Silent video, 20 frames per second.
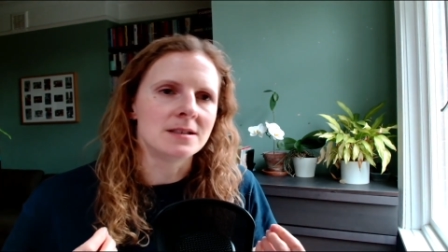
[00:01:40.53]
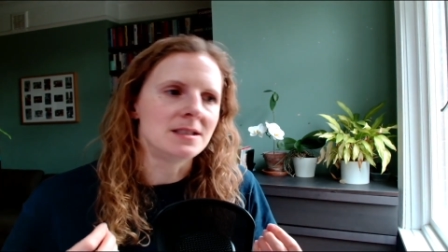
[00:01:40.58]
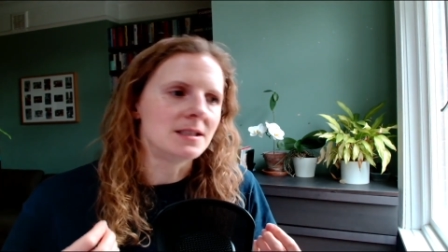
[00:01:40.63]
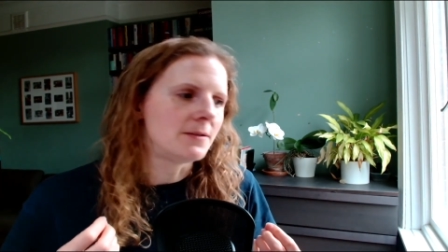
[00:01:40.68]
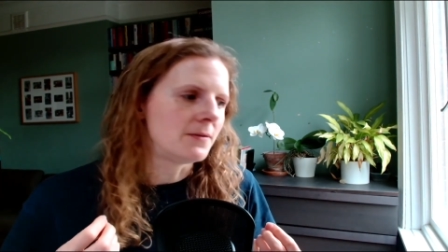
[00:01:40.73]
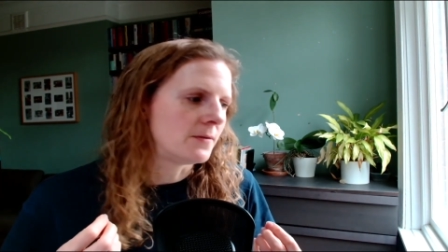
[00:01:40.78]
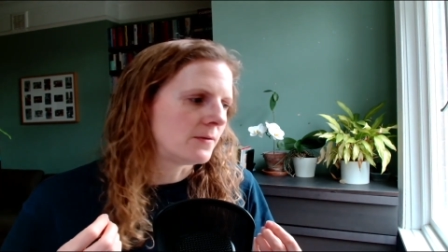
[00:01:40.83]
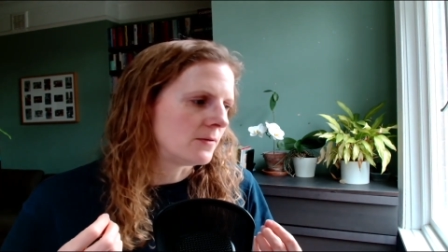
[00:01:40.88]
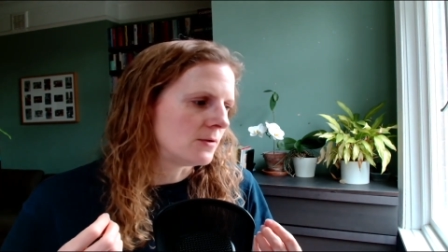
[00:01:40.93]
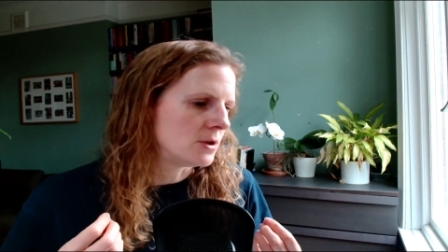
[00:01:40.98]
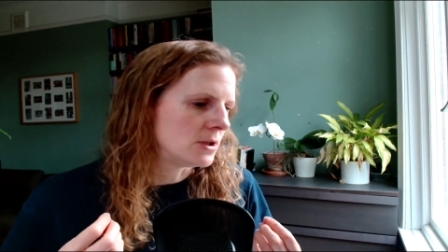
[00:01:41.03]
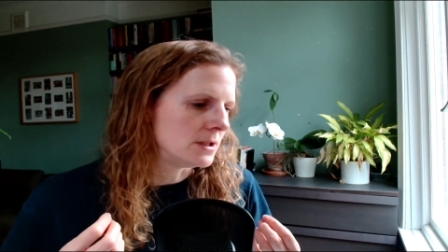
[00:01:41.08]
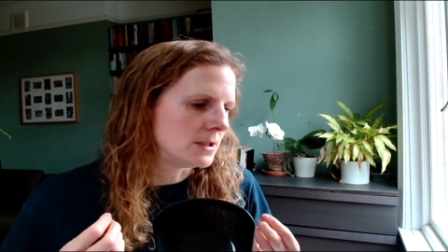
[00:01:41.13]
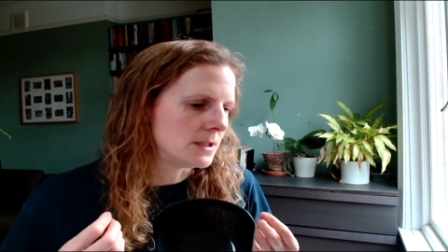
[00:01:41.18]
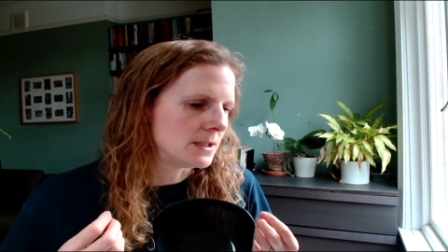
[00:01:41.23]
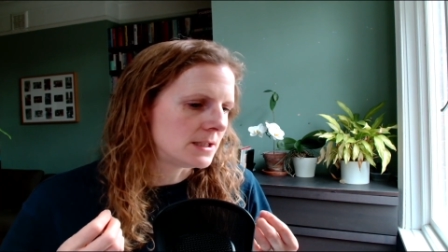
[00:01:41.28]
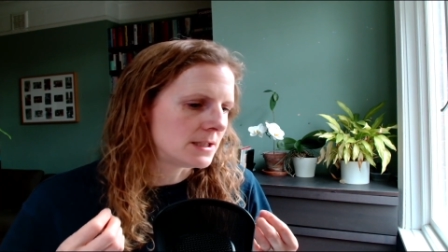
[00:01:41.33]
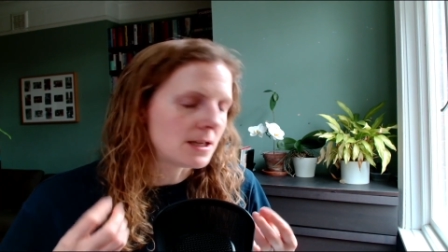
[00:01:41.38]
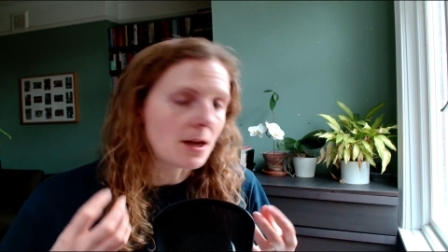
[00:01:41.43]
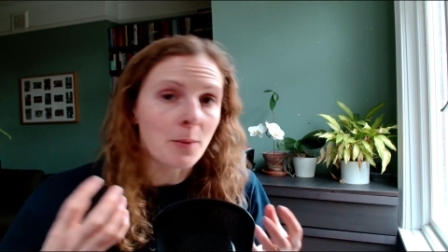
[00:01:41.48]

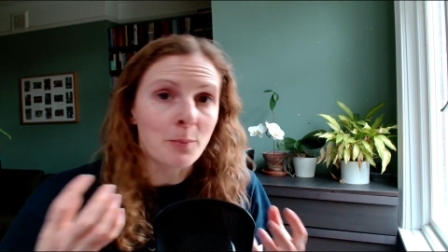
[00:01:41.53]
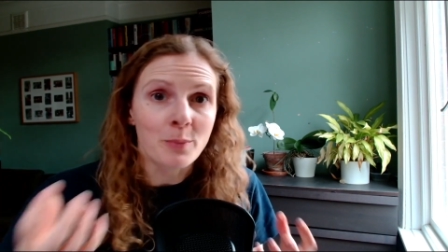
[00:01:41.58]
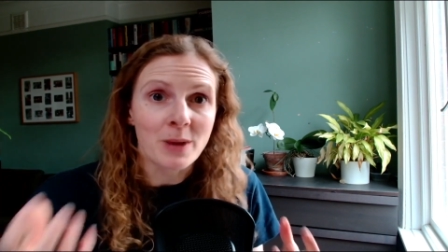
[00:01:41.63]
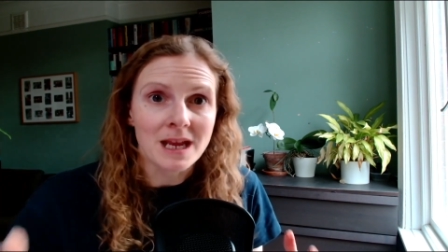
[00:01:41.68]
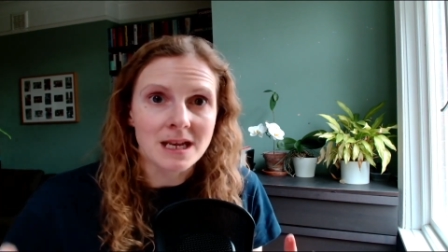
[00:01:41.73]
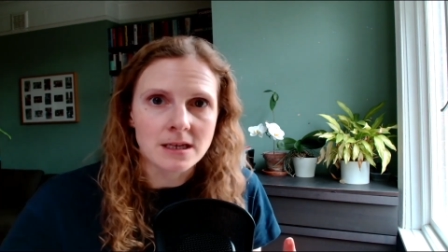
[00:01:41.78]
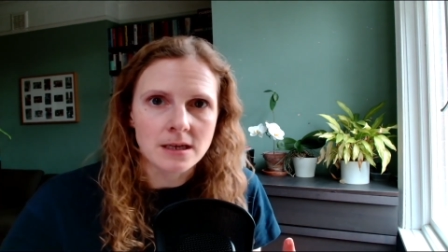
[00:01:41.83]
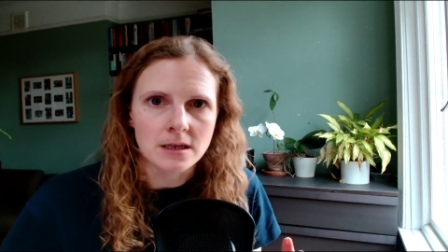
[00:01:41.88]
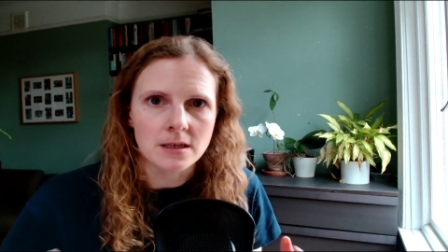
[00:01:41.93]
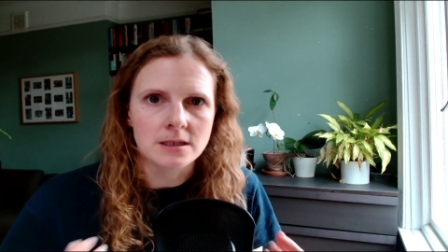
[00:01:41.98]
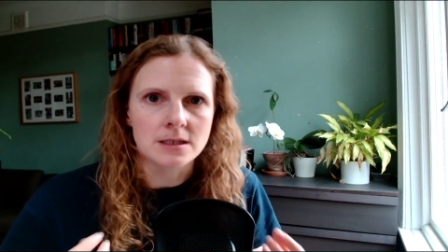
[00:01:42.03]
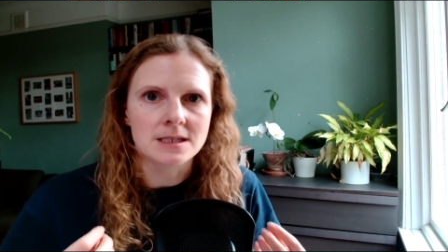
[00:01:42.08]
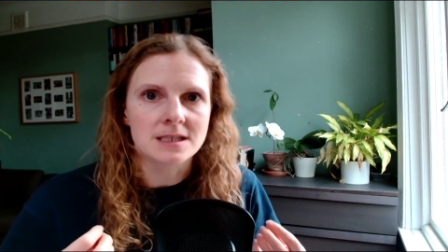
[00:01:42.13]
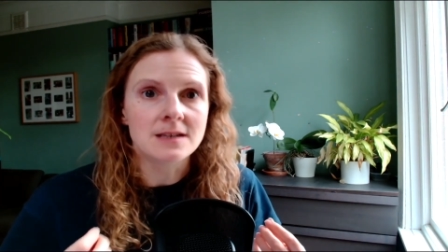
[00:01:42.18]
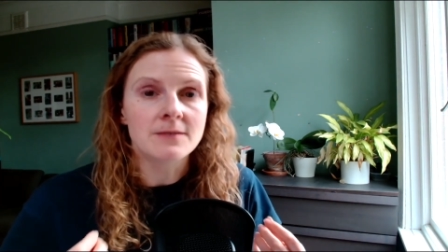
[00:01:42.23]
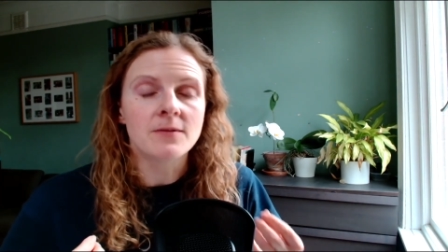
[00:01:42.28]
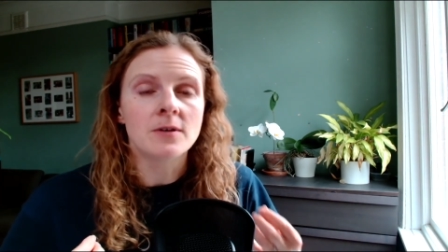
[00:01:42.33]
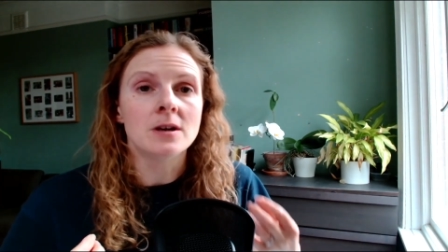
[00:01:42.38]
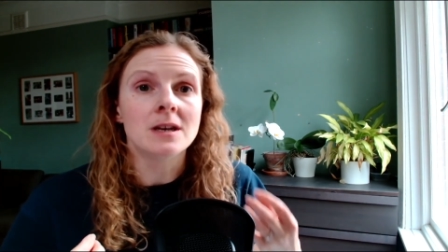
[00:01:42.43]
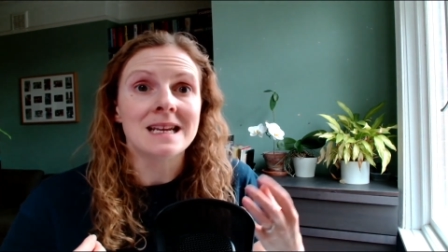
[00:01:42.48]
different opinions,
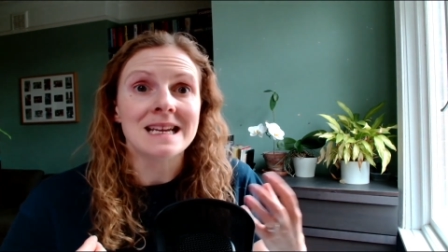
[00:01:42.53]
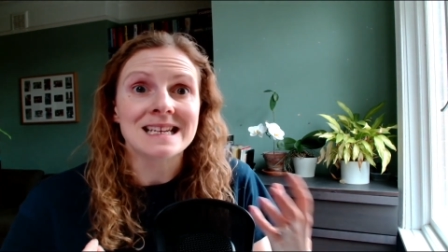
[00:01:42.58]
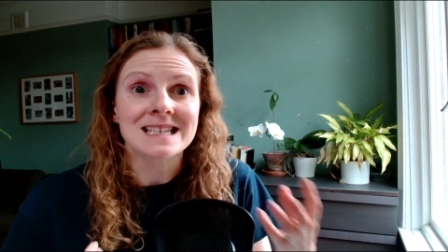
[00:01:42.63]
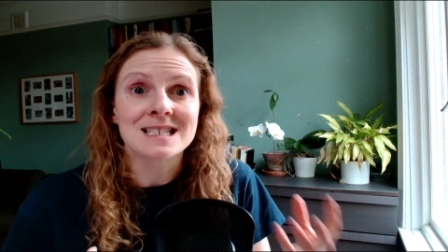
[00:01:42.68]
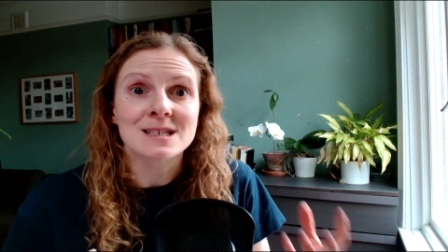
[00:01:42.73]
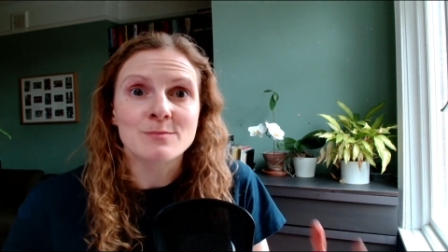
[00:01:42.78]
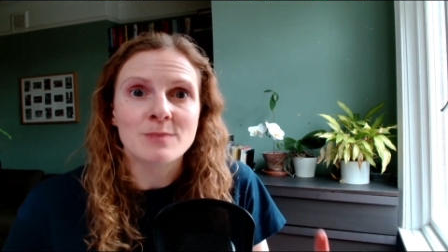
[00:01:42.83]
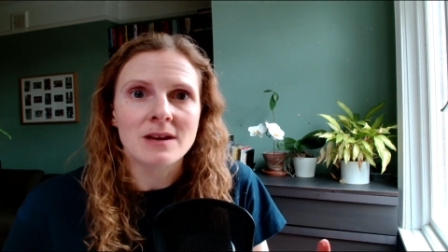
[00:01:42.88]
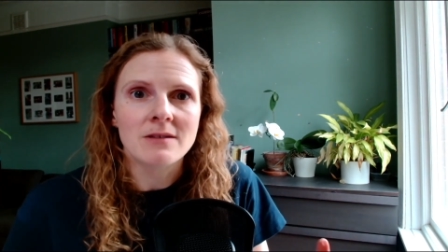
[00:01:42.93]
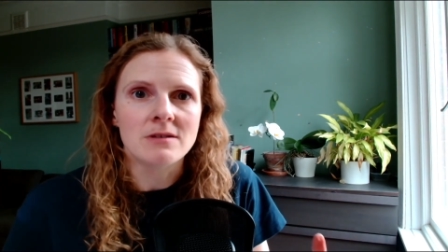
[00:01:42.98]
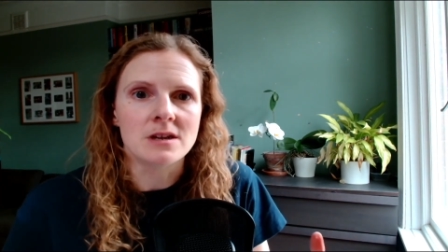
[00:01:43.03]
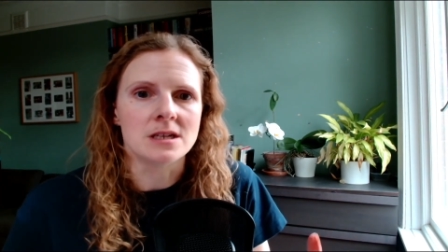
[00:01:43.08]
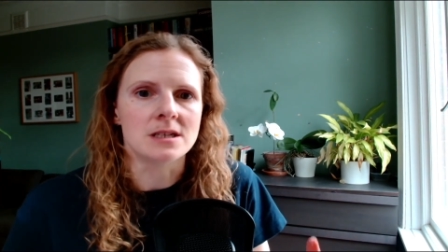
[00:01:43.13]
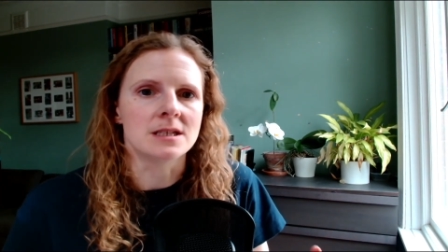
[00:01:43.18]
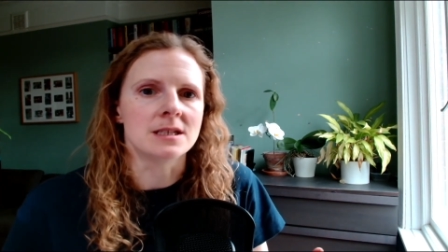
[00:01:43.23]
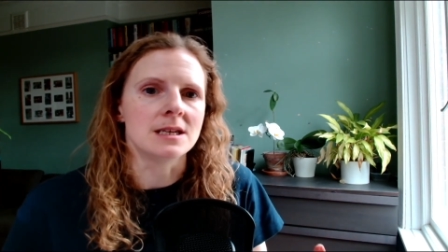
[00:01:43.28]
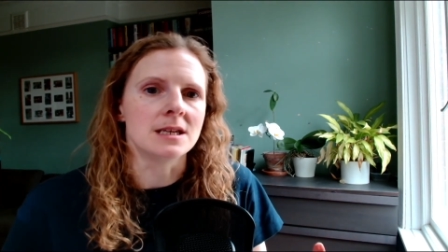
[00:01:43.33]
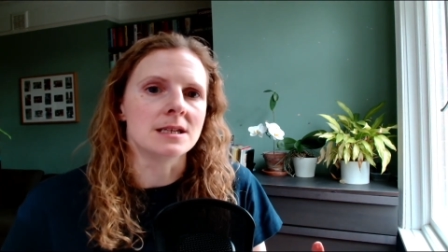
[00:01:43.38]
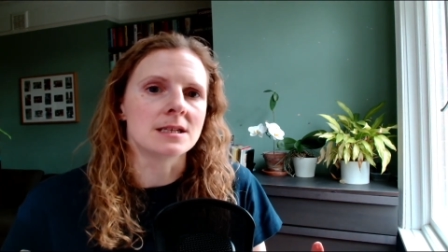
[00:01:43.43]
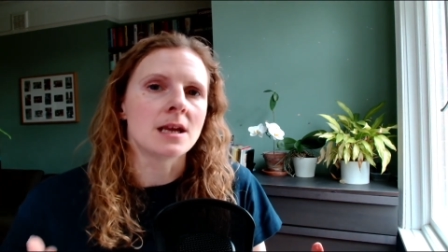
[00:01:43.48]
different
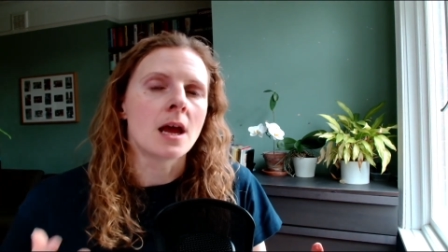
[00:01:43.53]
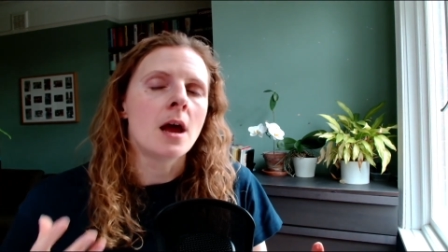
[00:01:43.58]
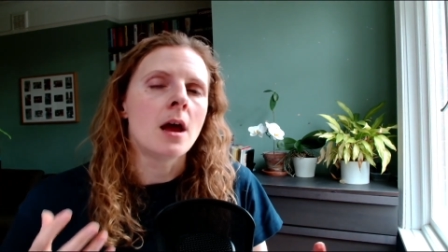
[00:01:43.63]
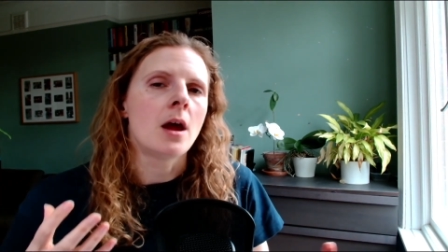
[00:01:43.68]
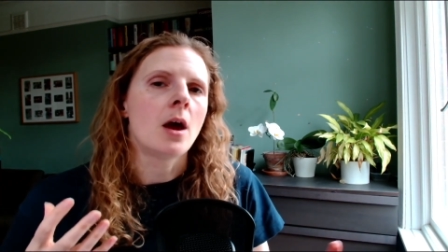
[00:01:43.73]
experiences